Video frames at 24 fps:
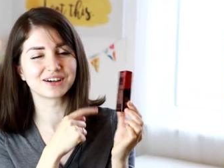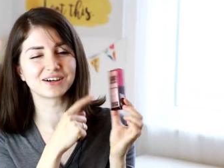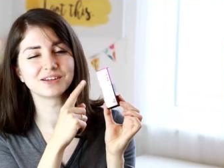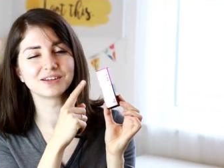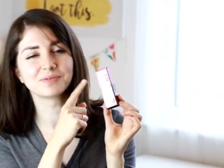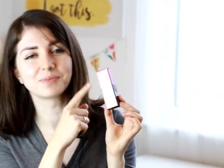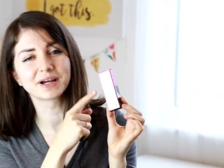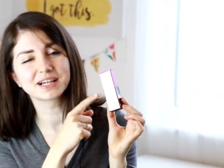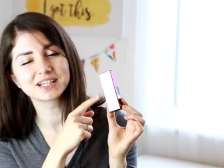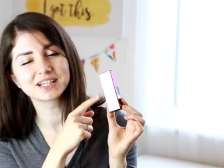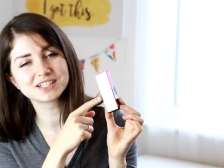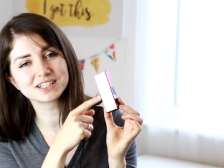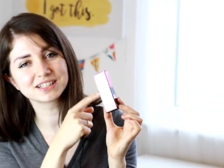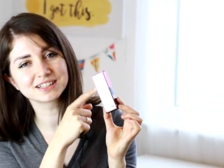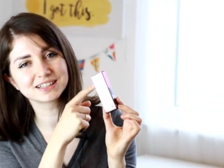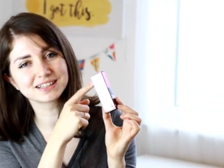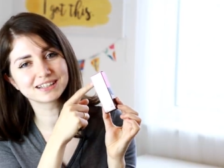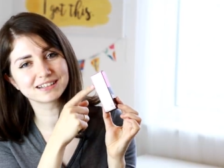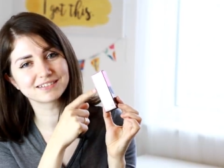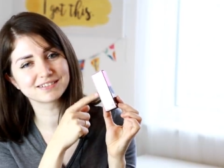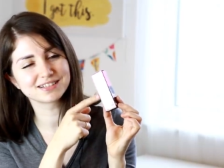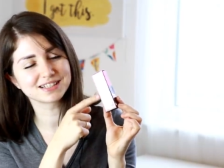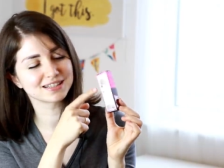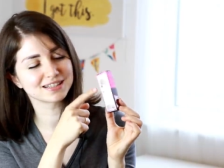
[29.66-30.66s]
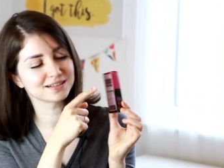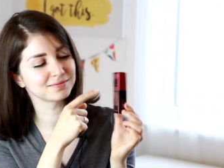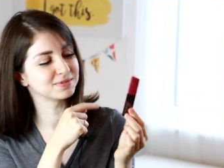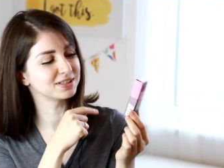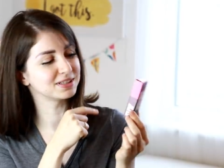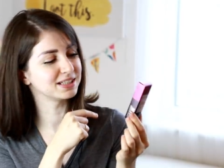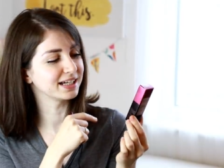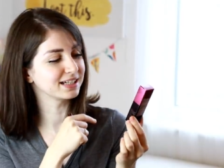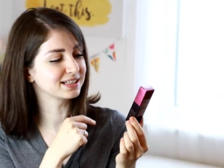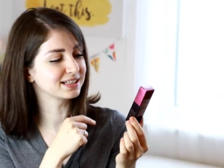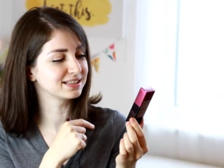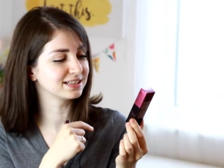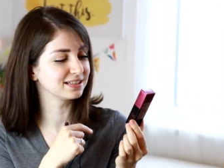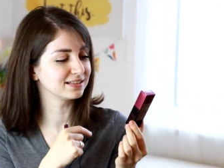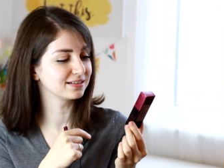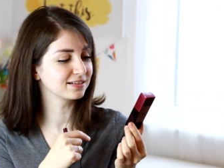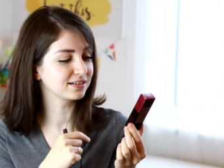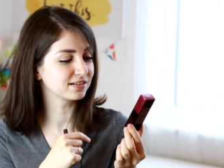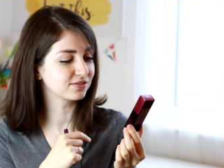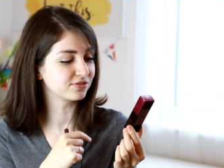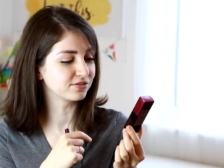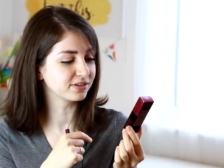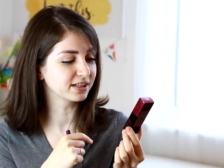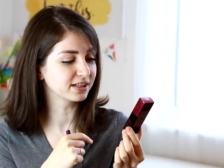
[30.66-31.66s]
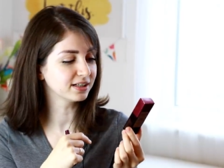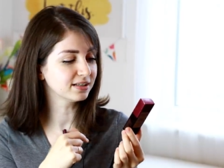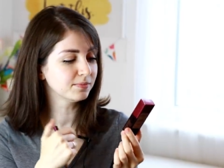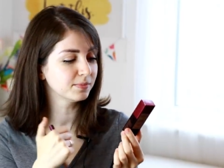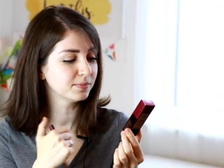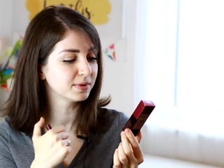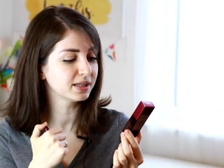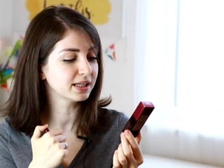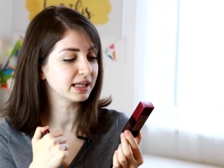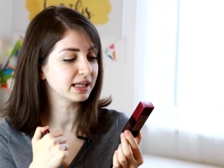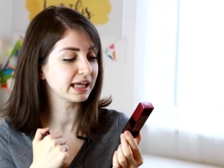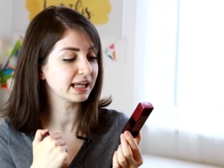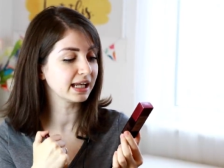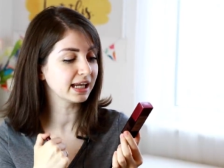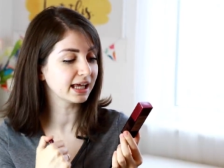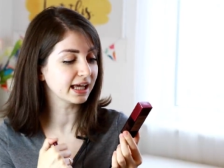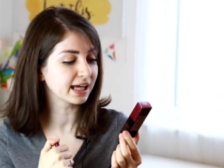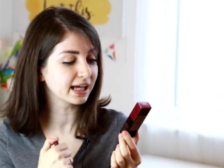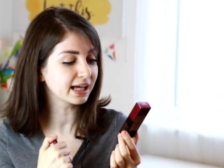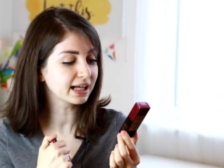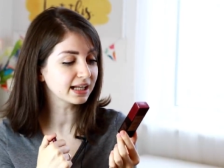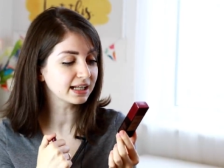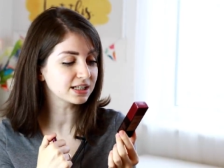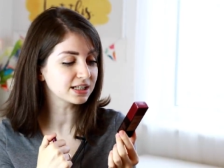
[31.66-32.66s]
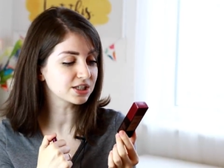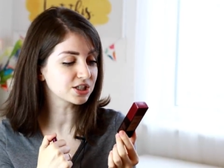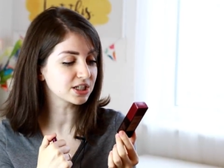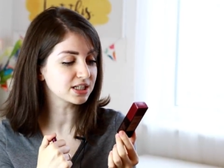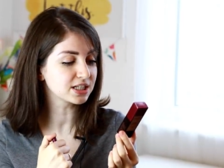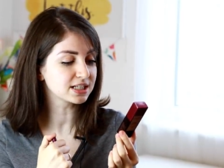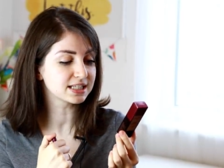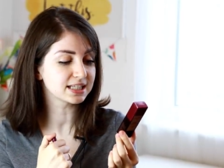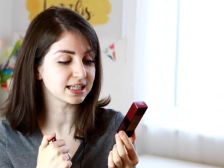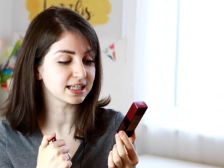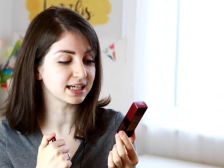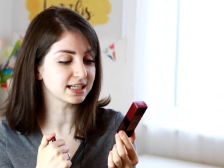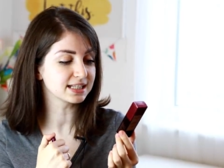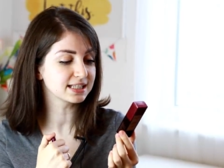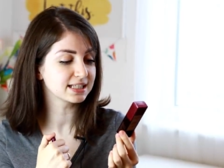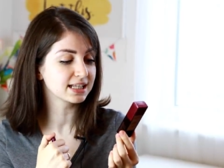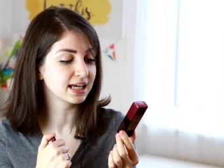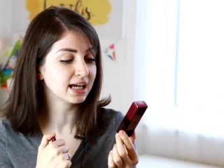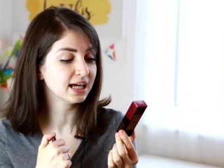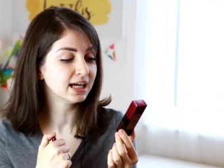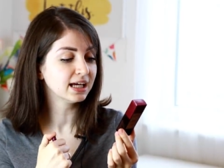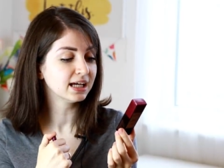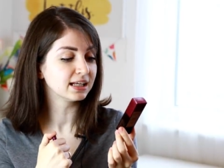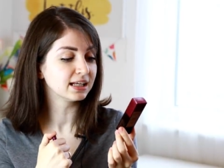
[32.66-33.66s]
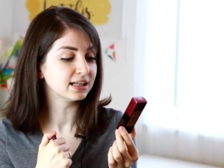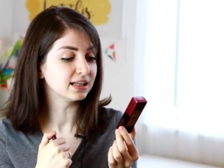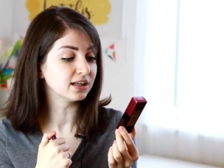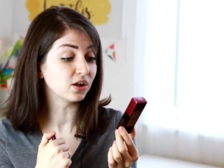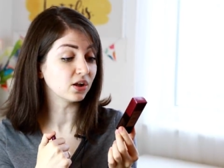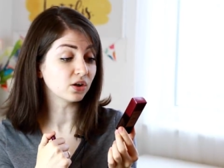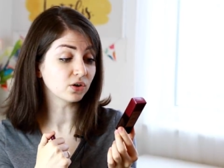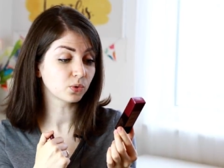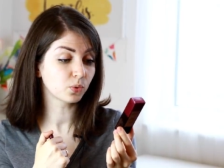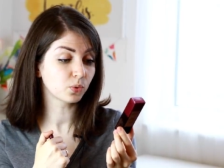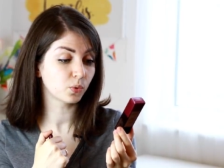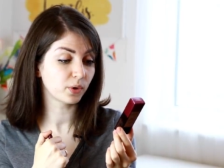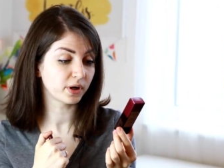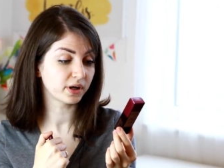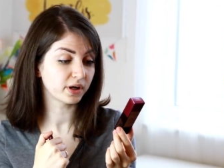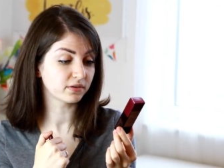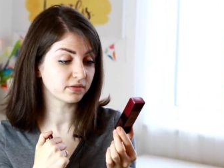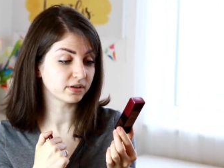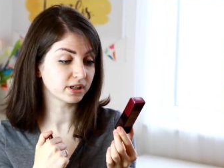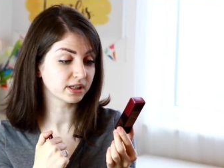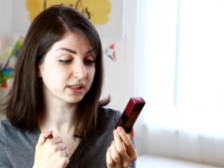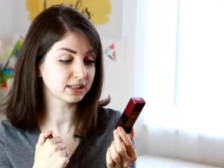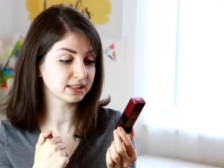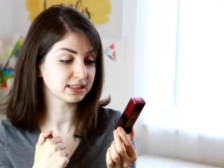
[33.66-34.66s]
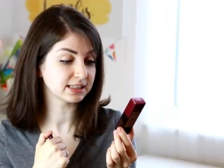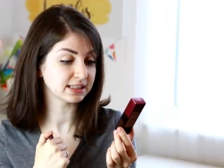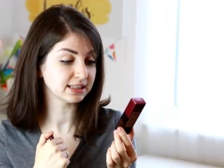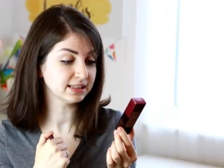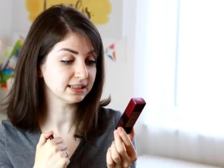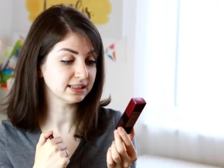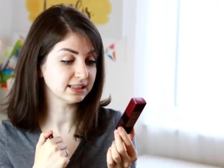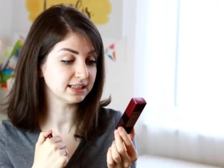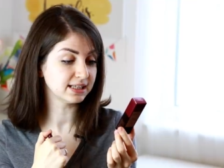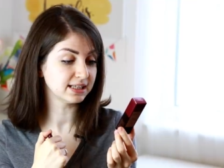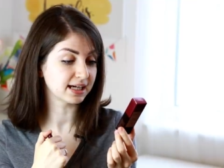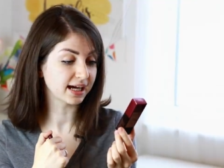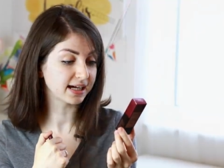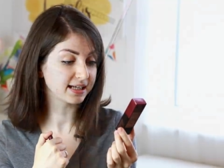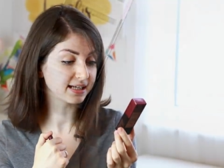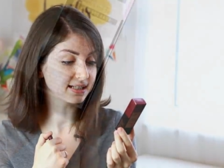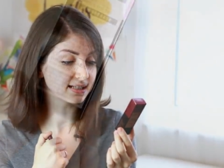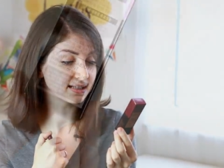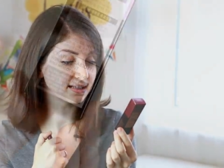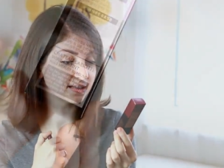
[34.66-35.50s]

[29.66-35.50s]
On the packaging there is some text in Korean, but in English it says the long wearing tint dyes